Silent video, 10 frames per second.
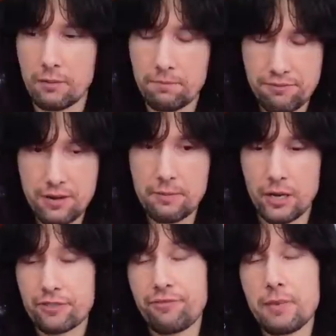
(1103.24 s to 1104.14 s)
pretty
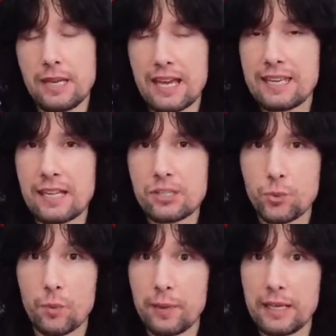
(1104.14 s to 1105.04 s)
much for me against
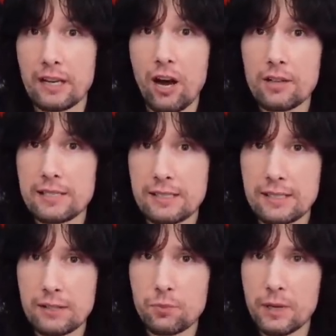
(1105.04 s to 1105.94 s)
what being an artist
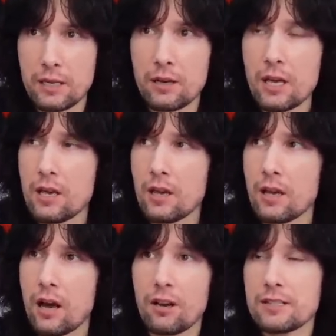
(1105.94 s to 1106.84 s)
is, being an
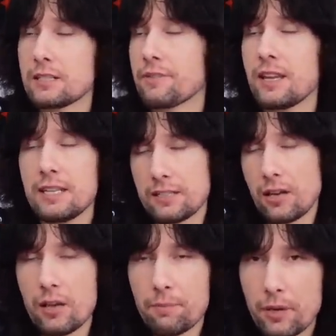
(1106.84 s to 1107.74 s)
artist of any
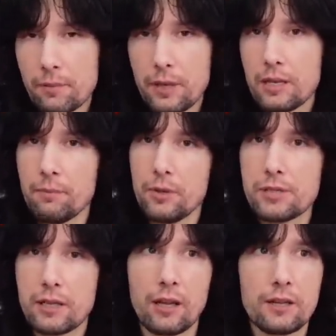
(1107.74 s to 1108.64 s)
type, but being a
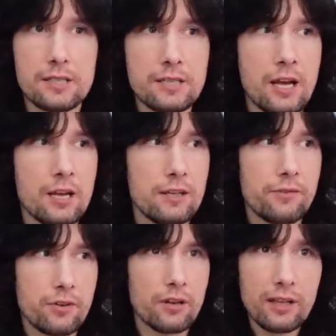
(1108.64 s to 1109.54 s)
musical artist,
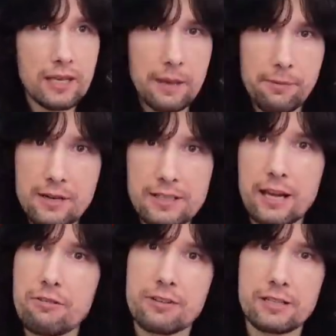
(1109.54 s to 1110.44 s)
you've got to keep your
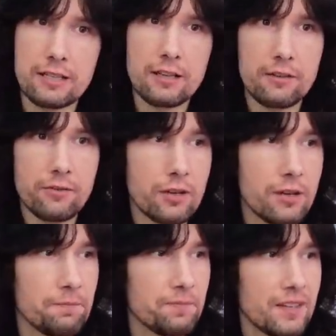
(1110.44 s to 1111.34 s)
integrity. You've got
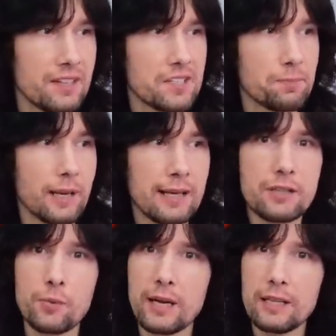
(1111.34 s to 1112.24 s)
to just play
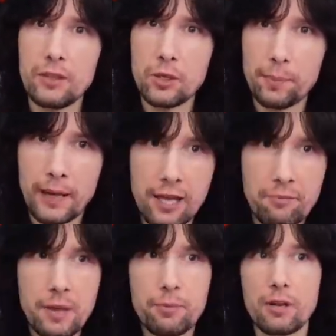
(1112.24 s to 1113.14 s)
the way that you play. If
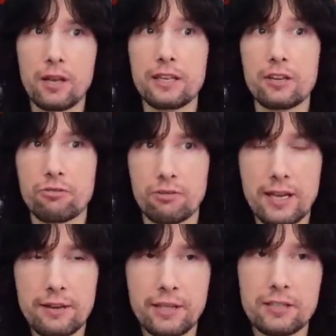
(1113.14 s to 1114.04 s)
people like it,
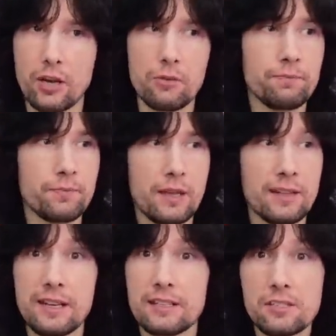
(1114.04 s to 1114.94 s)
great. If they don't,
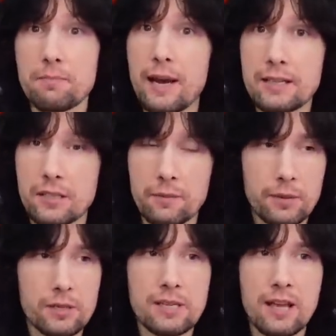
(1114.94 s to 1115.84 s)
then it doesn't matter
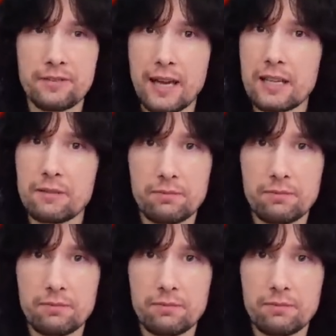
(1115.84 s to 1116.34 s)
because that